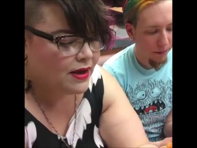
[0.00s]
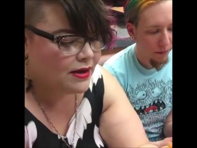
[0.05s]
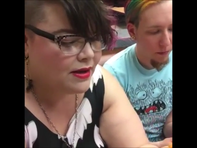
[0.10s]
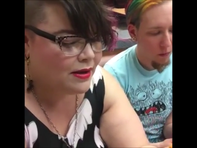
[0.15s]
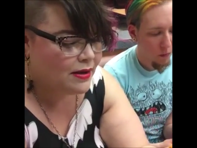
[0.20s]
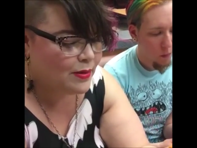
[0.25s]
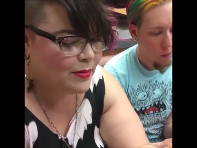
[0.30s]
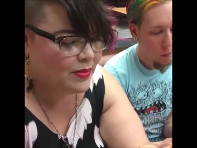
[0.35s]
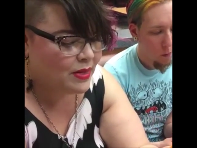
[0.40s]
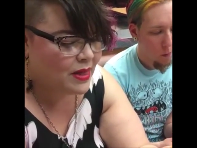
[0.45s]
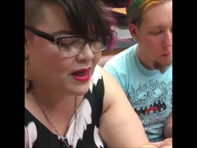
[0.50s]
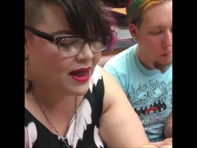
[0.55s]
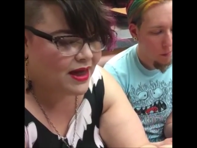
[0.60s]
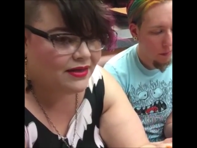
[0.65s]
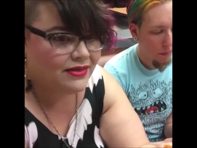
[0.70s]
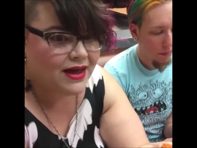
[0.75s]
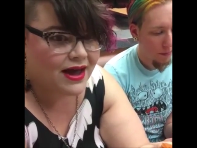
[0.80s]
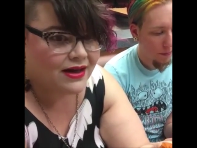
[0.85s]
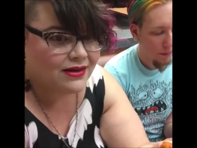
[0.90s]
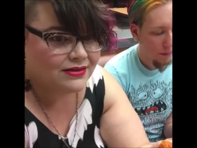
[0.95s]
Speaker 1: Um,
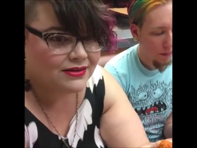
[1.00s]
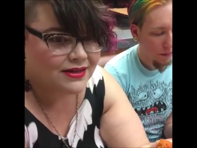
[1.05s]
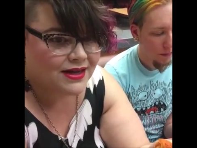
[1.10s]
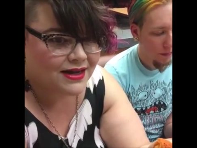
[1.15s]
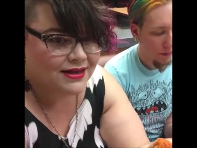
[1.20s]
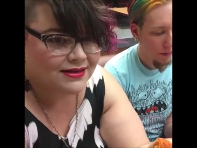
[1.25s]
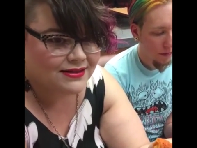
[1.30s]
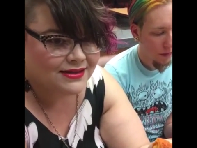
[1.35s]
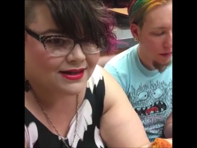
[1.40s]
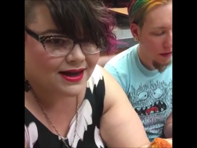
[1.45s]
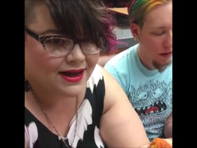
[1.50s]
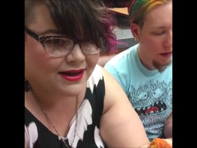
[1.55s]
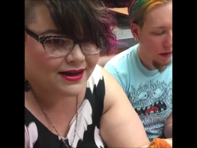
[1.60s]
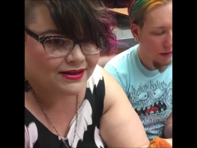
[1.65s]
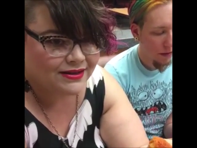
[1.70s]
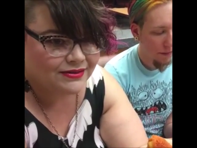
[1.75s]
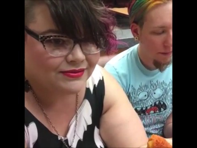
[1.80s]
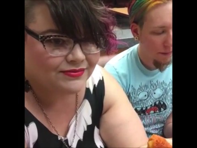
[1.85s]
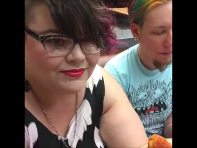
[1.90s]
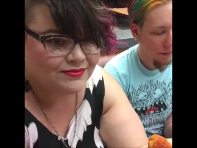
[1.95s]
and the outside is
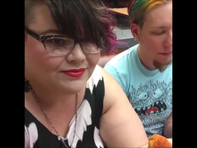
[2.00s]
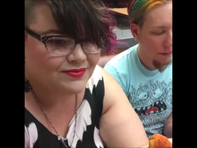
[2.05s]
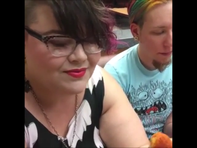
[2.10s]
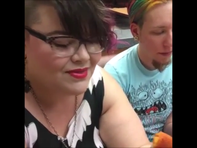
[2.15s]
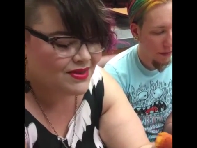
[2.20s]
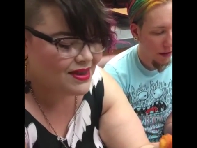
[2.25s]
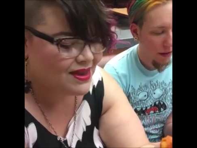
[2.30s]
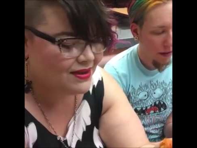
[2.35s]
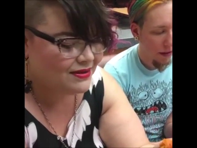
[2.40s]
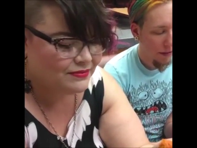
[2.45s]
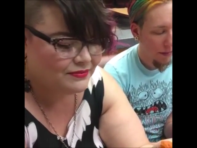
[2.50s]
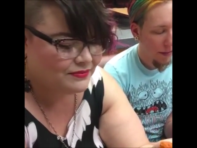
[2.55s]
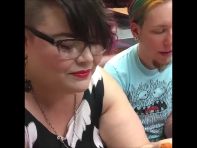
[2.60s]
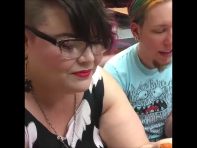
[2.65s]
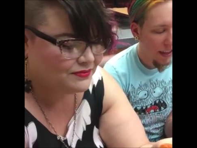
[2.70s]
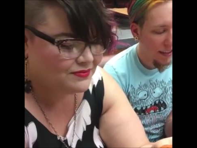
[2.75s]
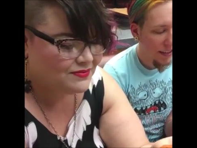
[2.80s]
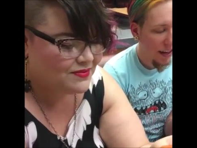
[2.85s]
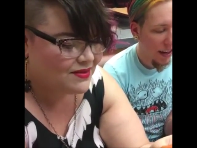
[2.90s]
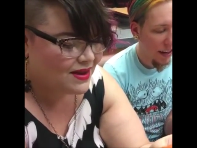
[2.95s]
like.
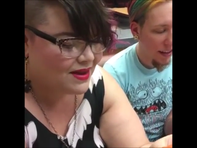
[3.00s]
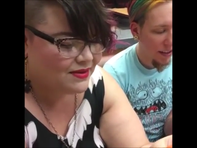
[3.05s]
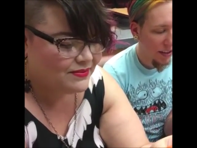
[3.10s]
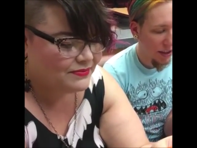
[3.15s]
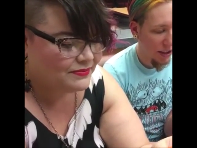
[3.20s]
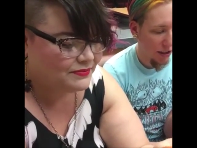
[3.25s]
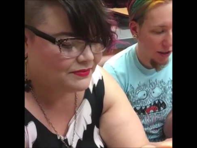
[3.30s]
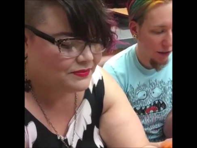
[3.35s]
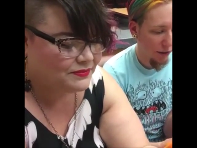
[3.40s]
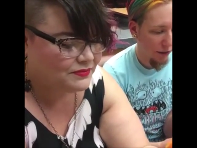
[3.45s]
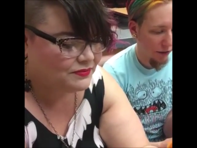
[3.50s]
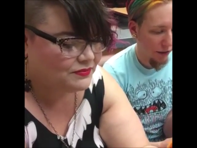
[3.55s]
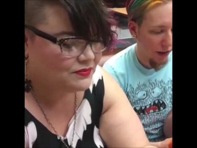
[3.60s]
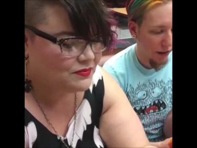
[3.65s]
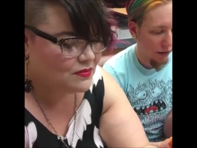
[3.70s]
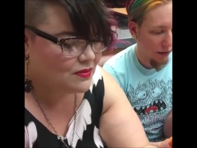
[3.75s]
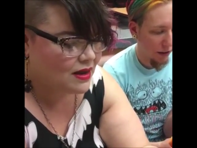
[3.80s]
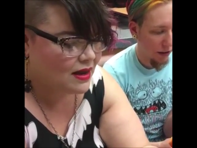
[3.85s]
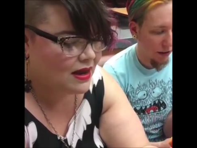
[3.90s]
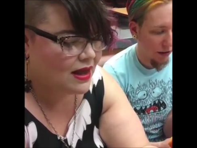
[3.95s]
Speaker 2: It's got the Cheeto
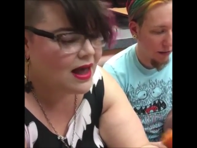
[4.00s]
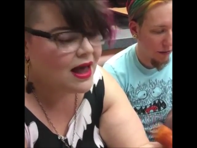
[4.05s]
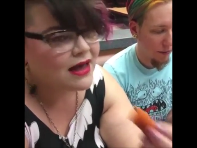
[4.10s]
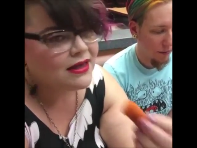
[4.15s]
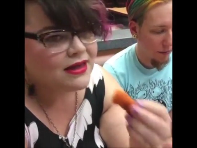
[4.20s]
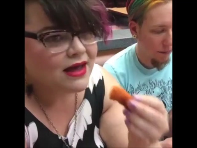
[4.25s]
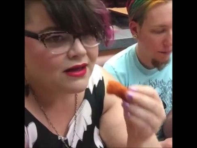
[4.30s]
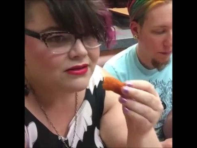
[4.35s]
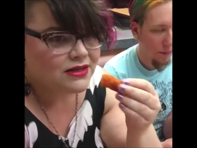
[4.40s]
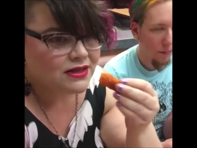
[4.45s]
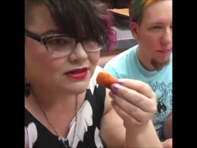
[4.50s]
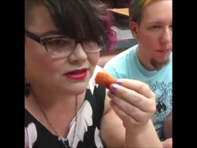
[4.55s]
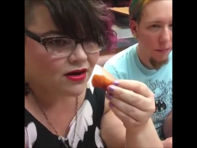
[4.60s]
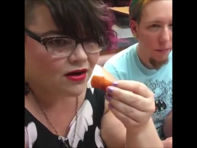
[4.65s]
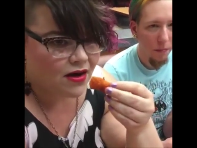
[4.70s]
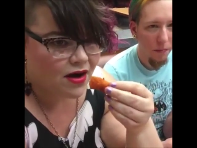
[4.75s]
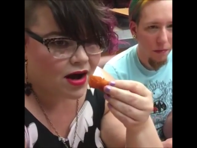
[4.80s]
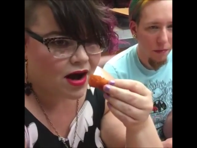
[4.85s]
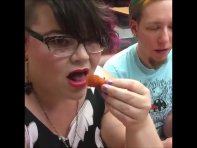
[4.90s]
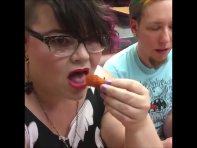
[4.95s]
flavor. Yeah, the
Speaker 1: outside's
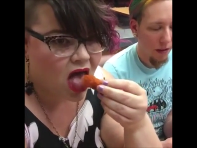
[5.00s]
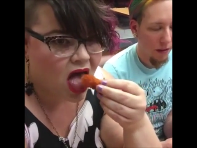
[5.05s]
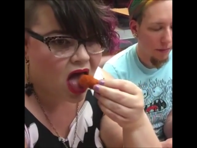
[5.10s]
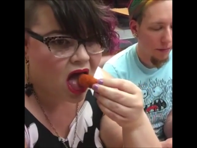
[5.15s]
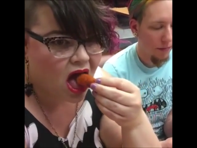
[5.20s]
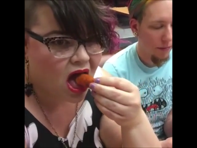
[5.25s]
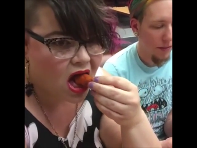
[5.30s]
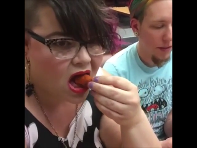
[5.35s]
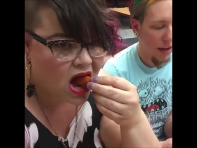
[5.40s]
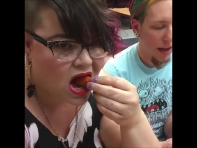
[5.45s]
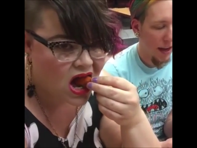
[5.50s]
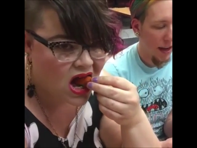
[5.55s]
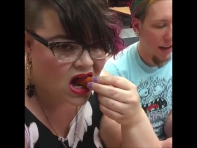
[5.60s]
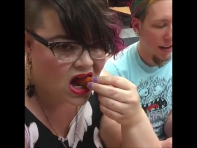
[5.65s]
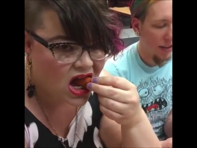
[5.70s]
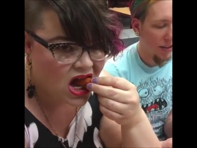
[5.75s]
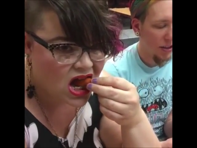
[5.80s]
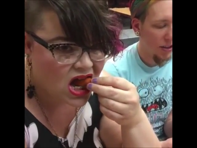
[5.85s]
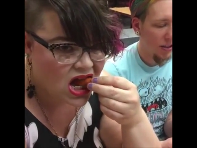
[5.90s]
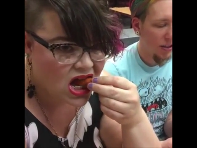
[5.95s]
alright.
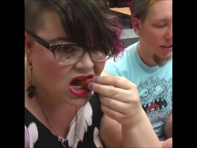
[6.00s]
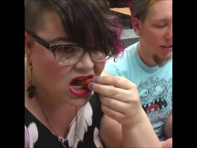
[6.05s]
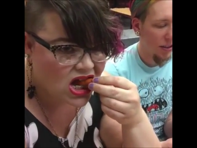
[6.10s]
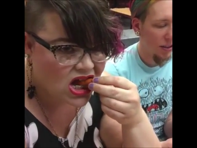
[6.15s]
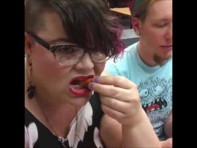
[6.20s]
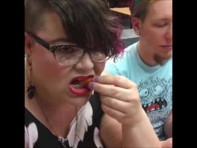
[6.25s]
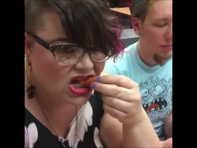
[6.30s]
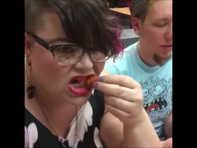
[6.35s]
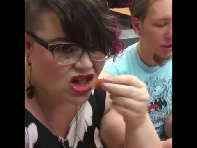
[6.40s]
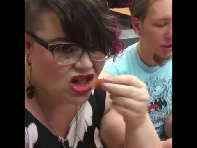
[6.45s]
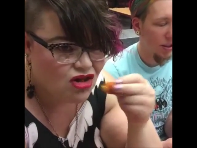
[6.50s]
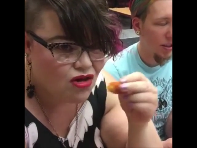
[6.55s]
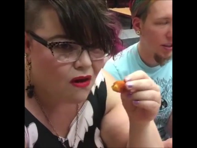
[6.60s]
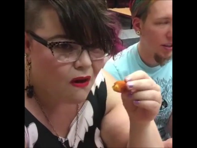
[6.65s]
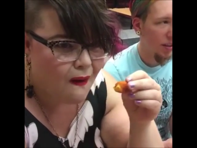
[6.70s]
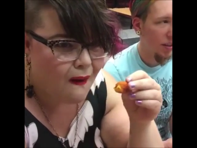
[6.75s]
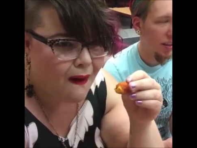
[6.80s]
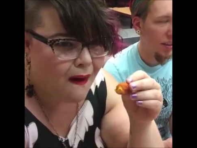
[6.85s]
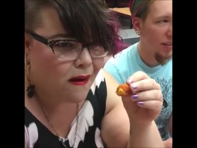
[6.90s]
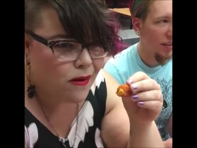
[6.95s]
Speaker 2: Yeah, it's just a little mushy
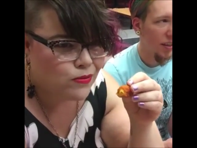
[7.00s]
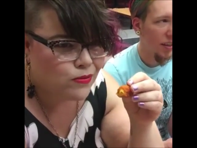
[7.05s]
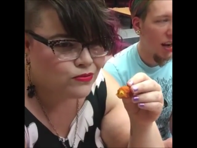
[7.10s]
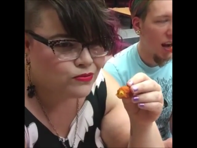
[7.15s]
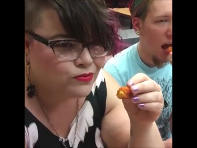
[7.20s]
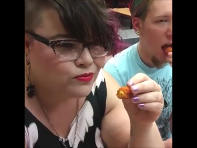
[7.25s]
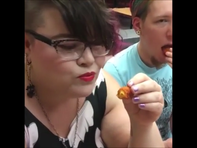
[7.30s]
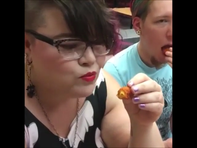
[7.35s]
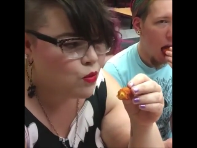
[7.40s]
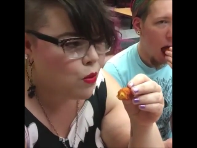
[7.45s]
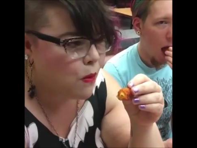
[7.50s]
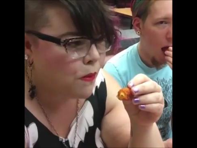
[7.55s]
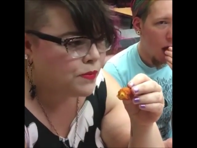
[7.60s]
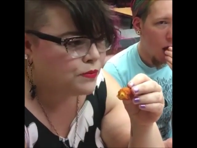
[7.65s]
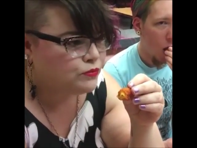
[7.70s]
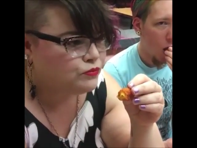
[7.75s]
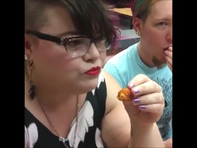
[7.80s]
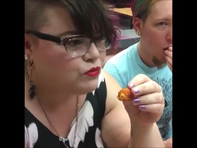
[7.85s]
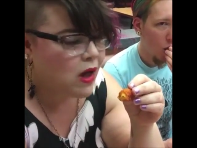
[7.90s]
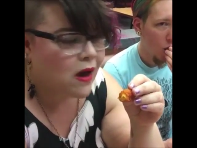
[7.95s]
Um,
Speaker 1: I
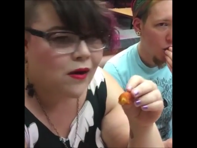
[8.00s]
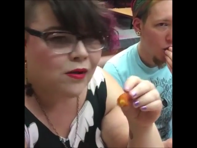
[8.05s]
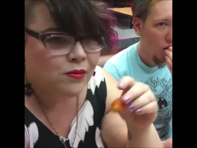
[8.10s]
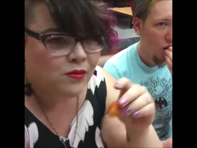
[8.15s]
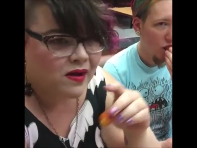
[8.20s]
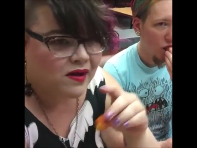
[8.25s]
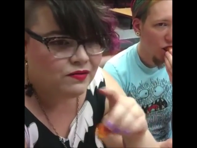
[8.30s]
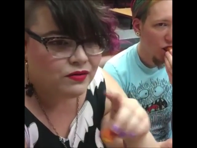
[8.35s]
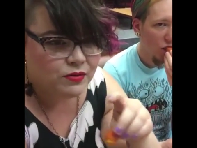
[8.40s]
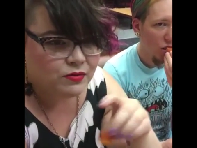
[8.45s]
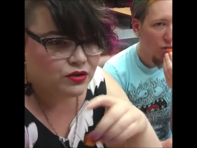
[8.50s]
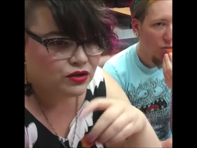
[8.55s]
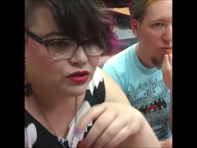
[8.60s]
don't mind the